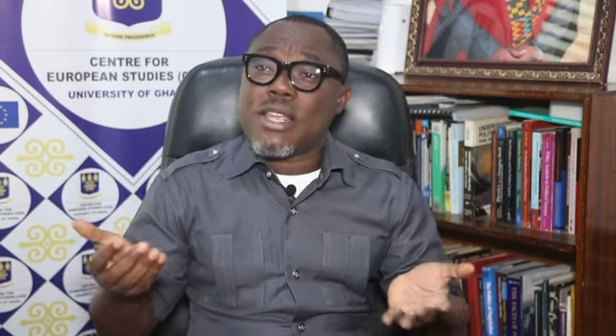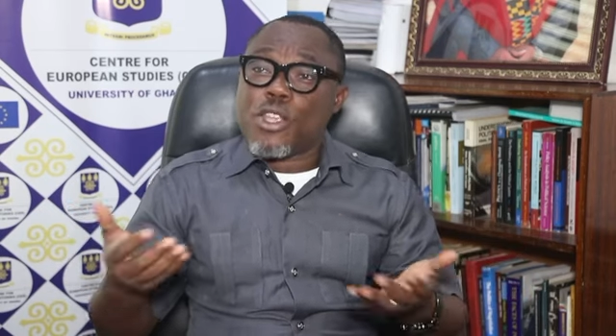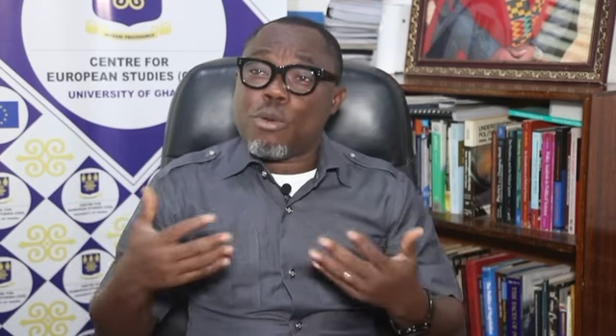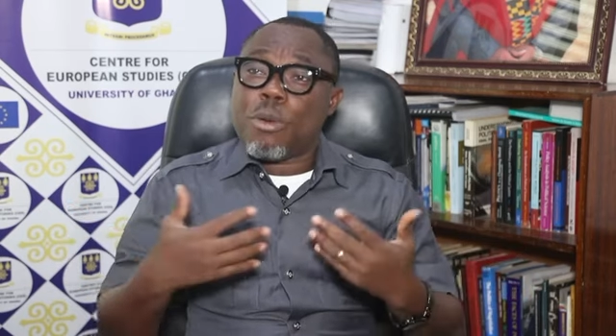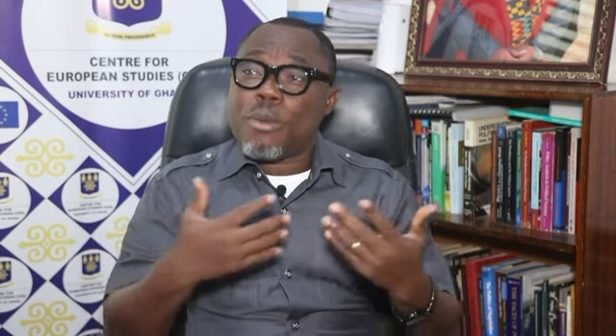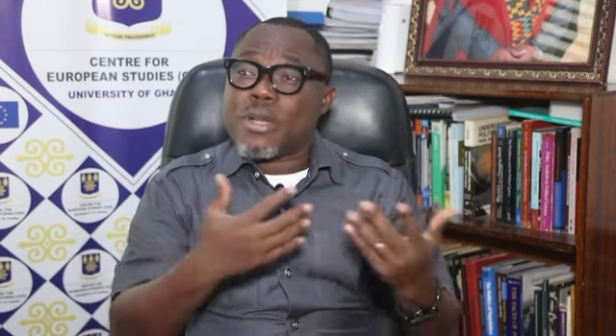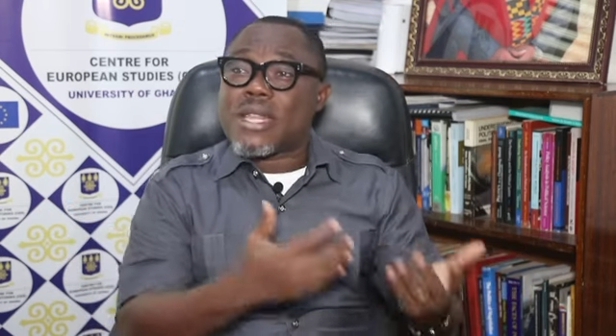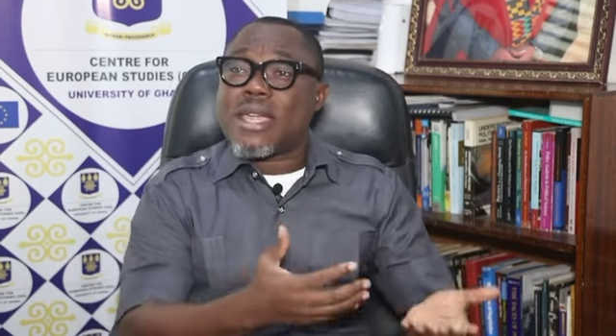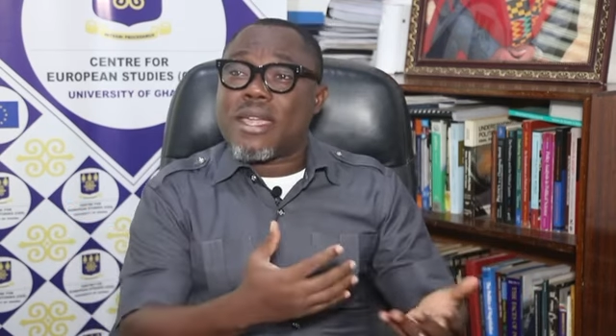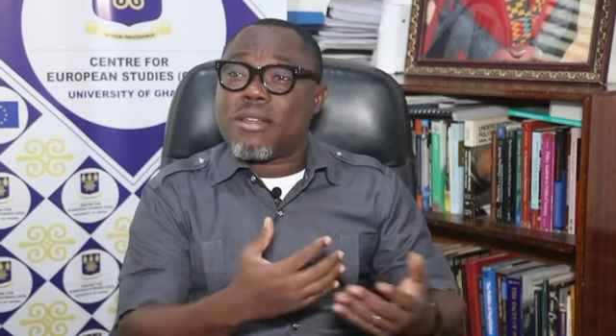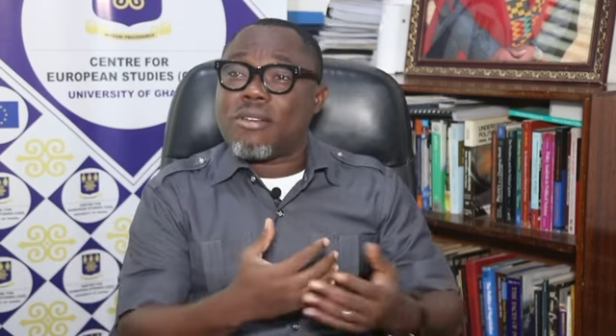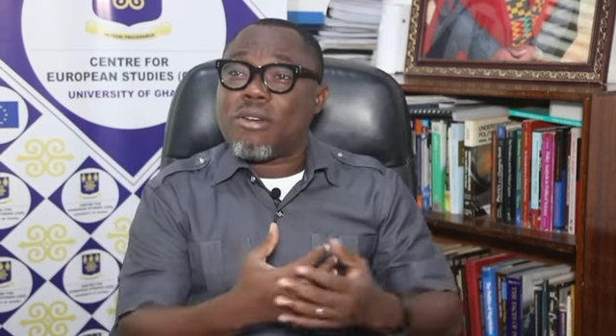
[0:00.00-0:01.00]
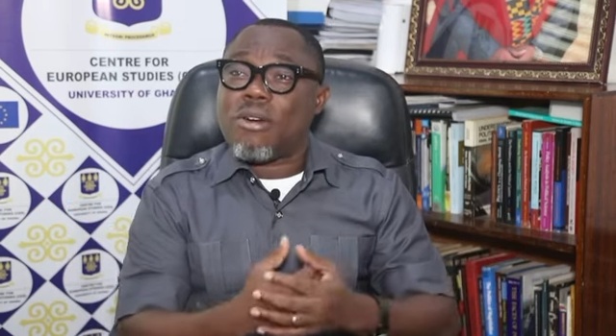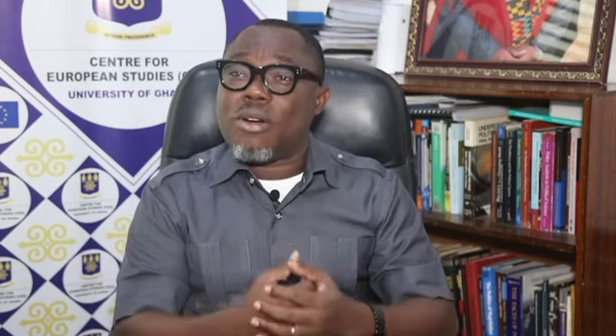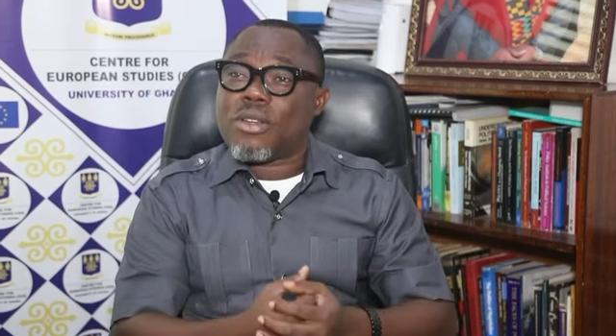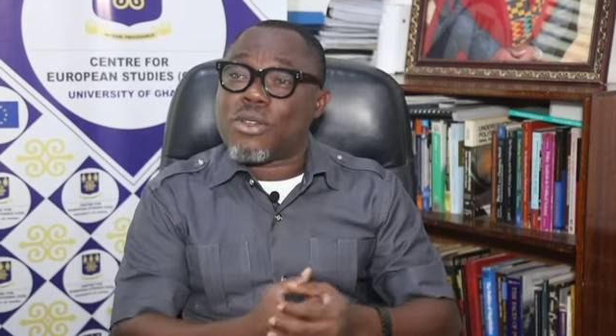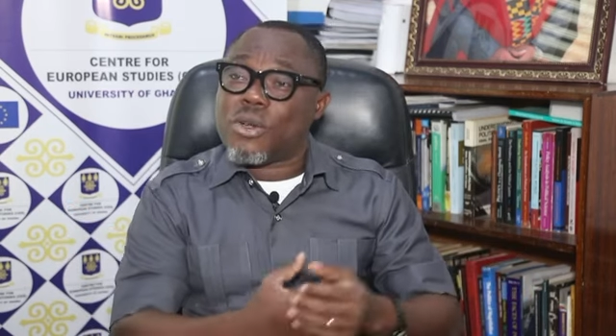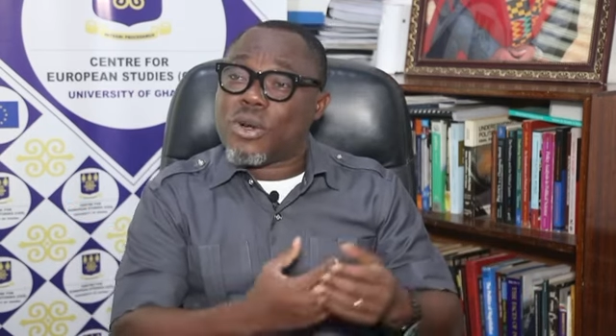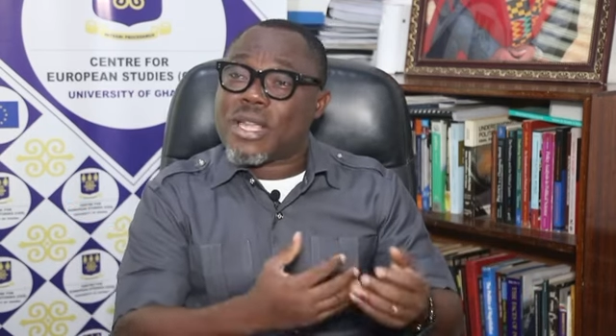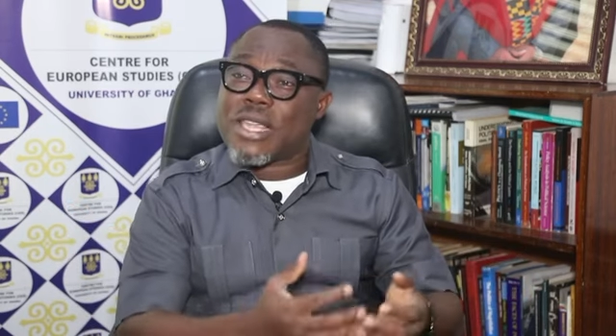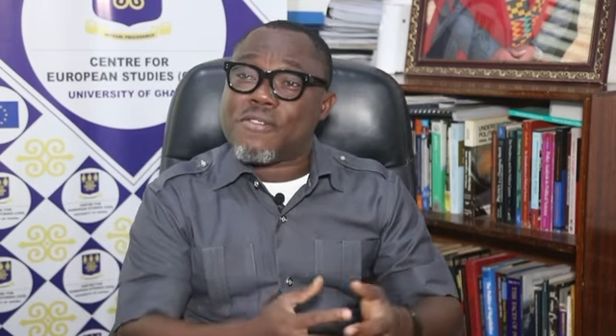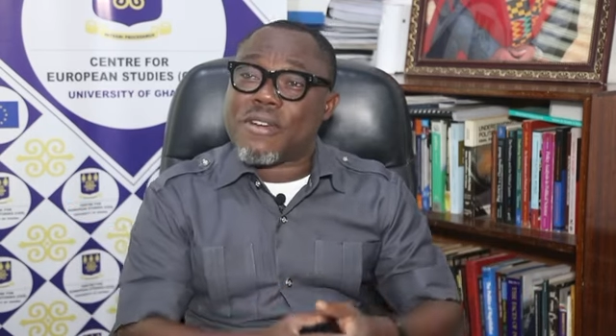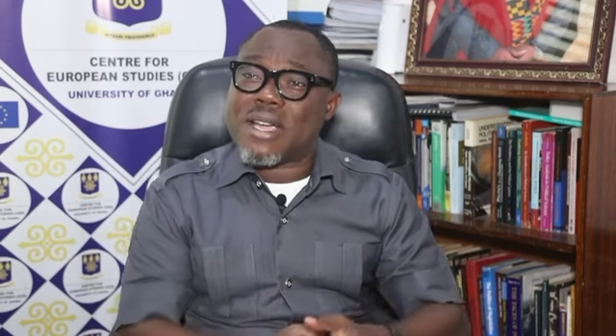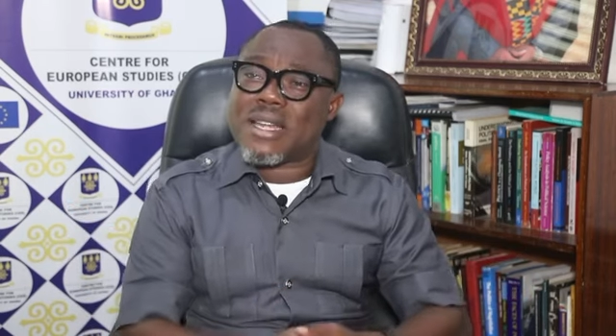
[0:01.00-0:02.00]
you will be taking on your key
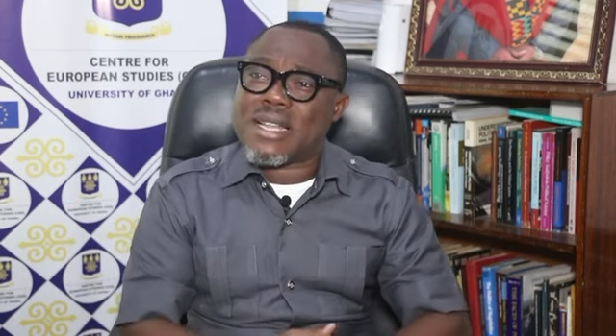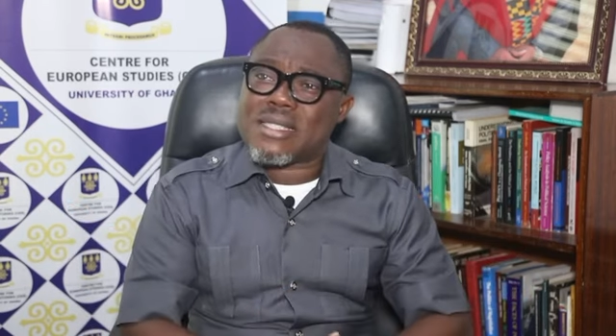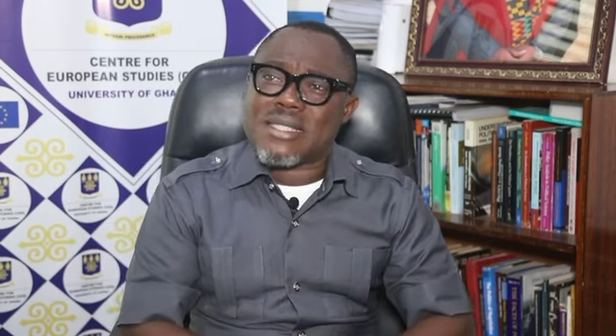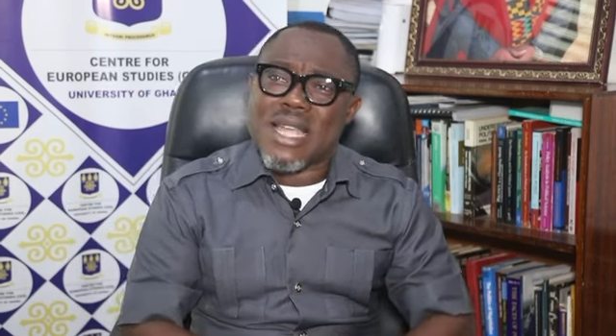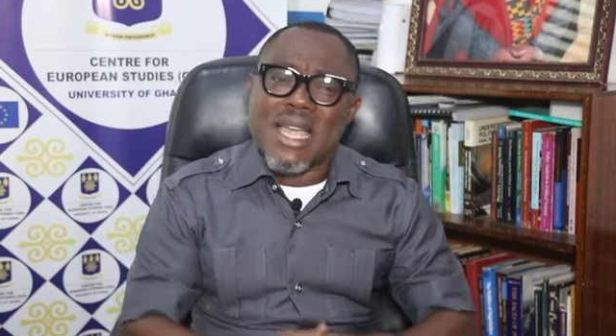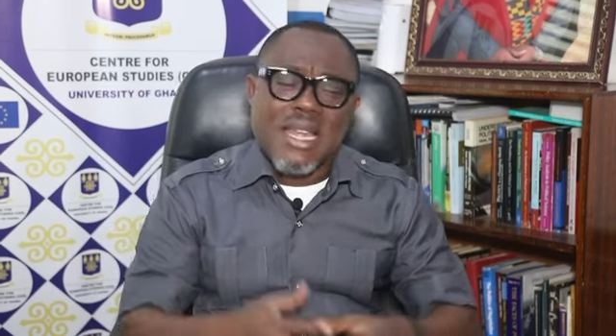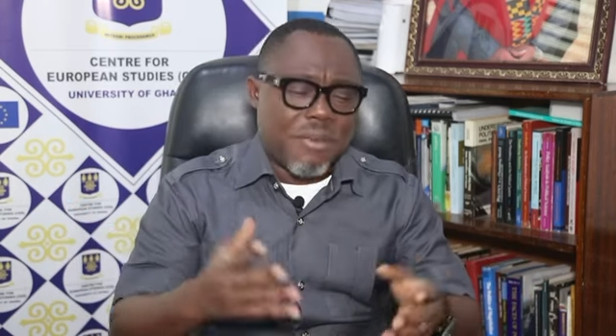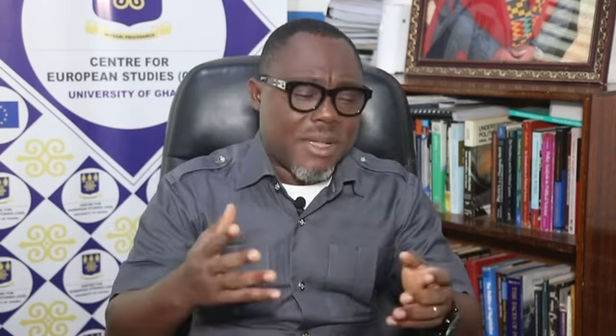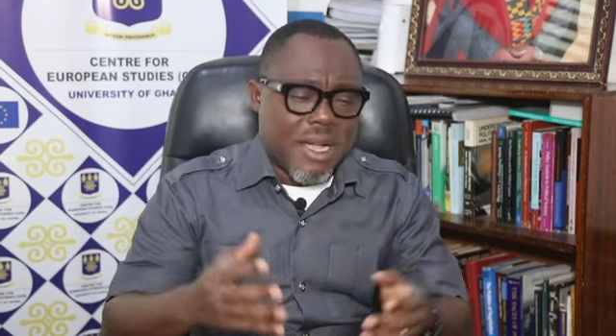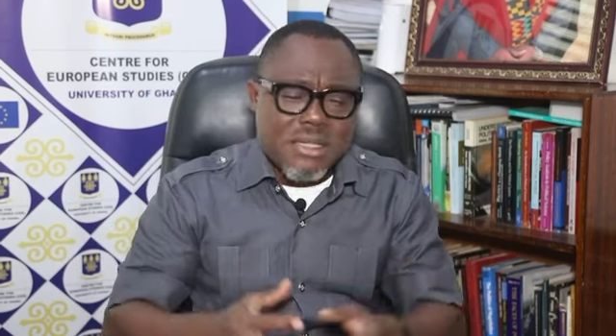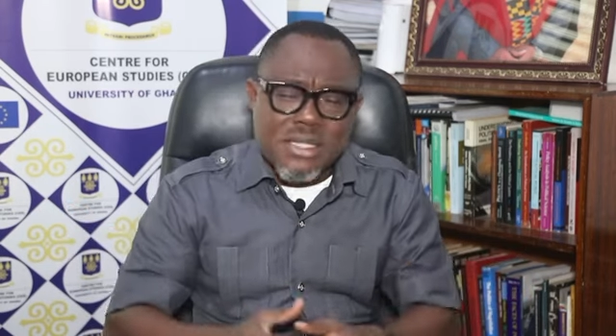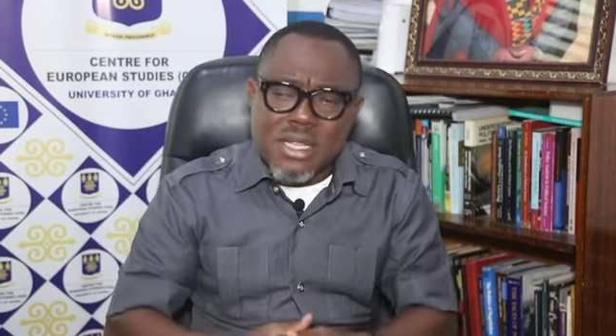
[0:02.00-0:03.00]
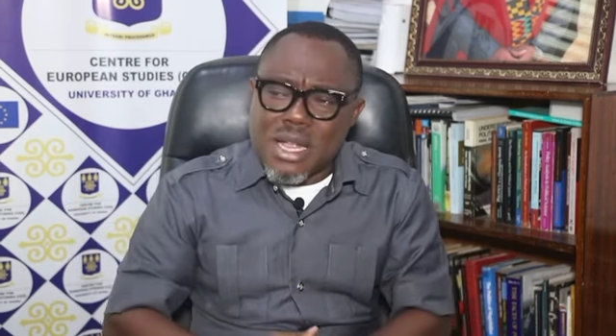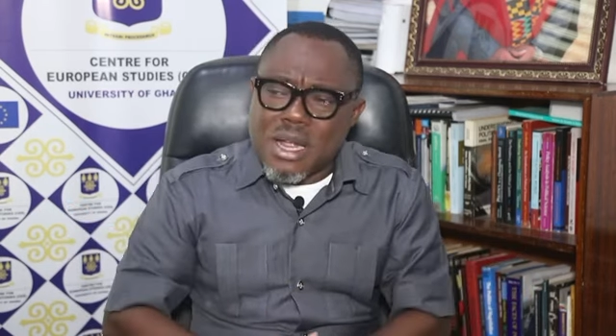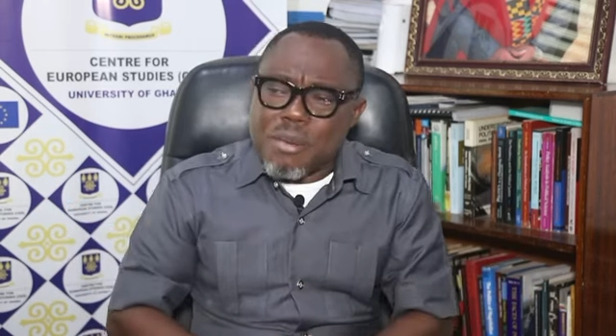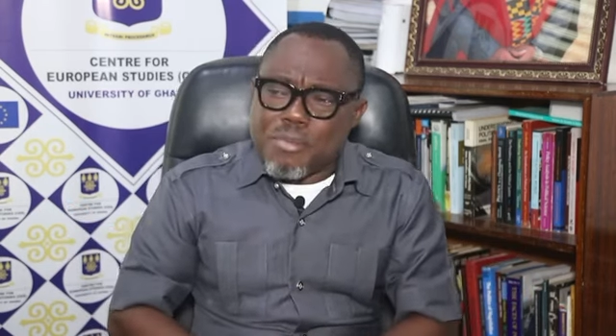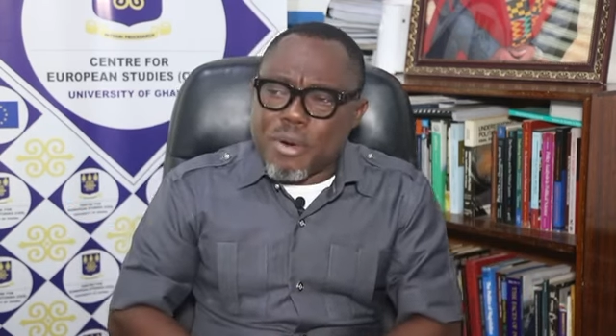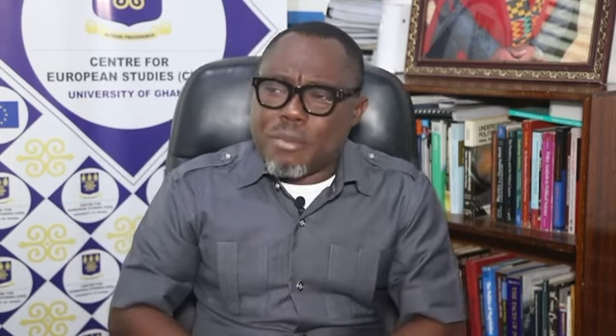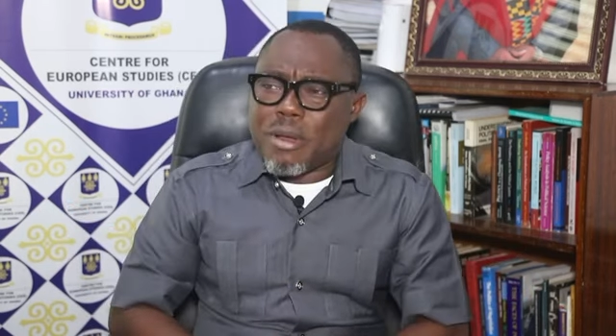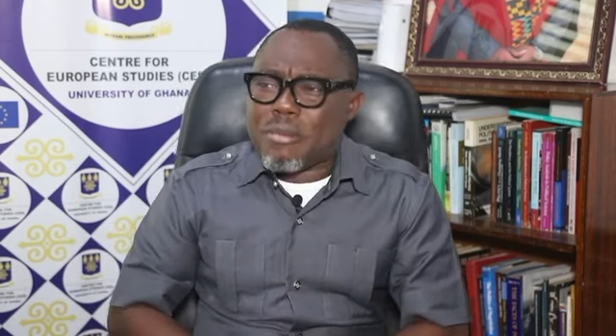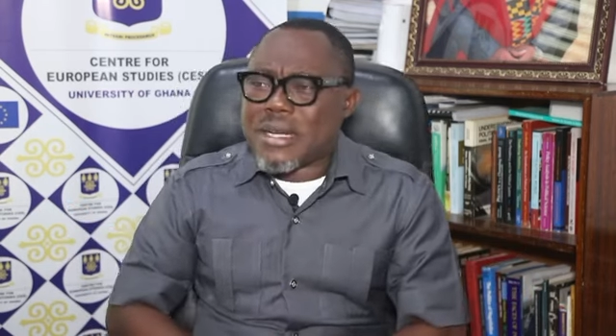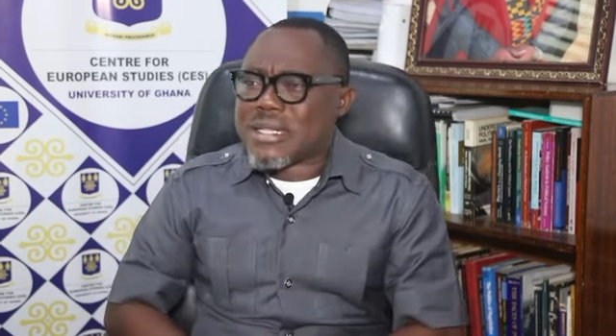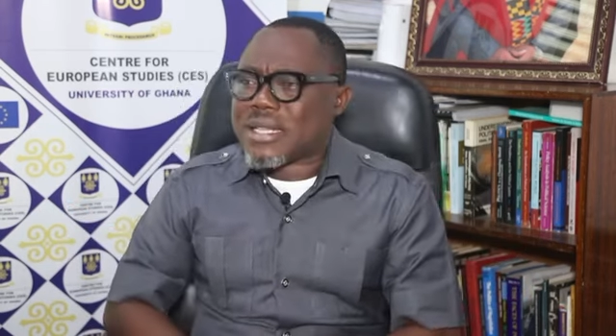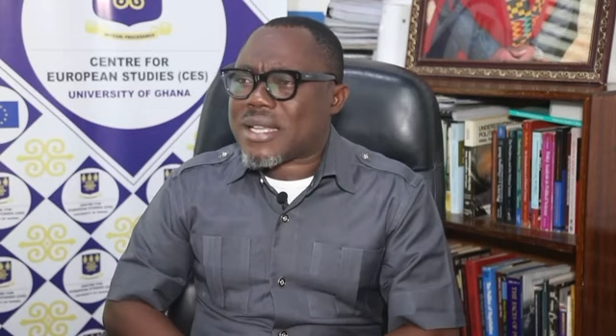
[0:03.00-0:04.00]
financier. It becomes
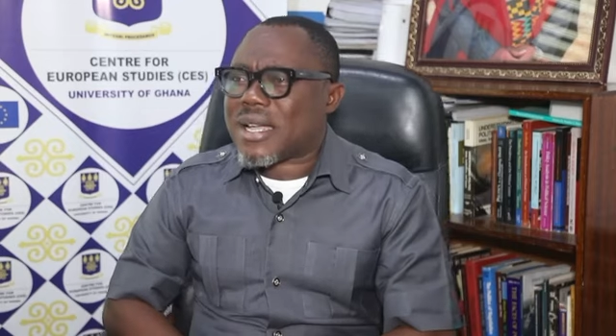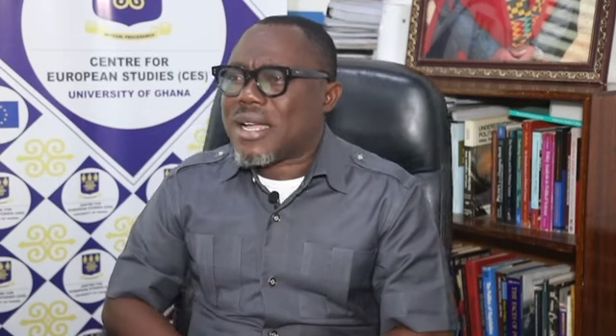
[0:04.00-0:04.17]
problematic.